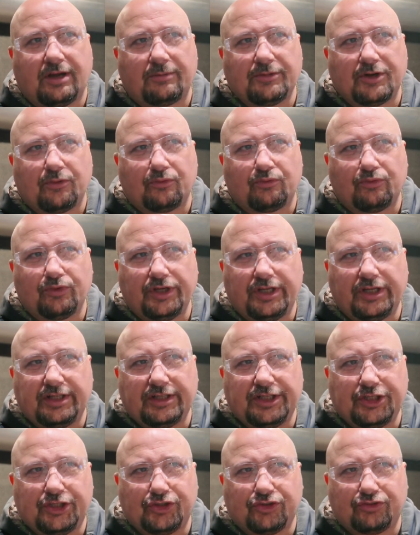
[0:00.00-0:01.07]
I'm gonna
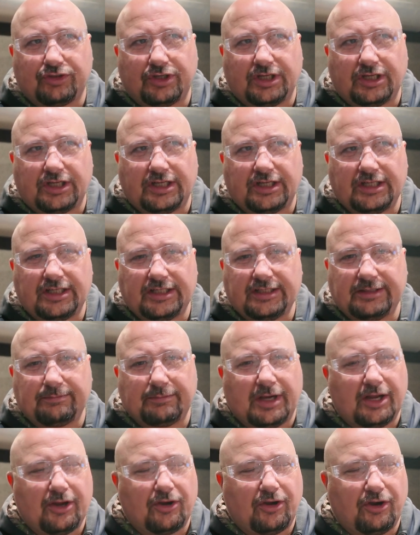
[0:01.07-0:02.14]
really try
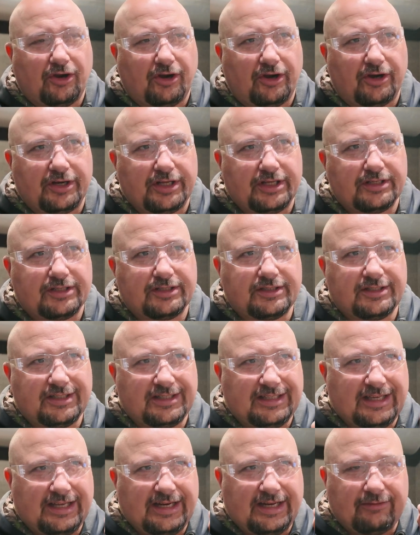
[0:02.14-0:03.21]
my hardest to
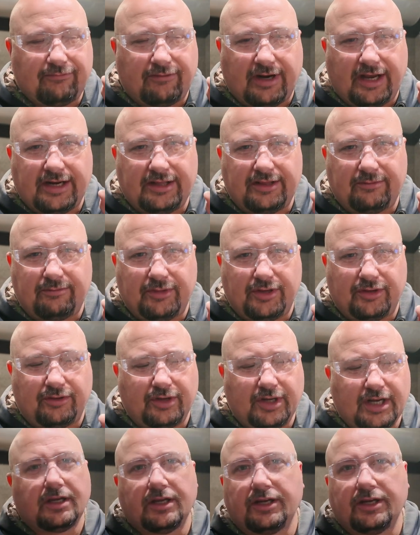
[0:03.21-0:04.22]
get it right in the middle.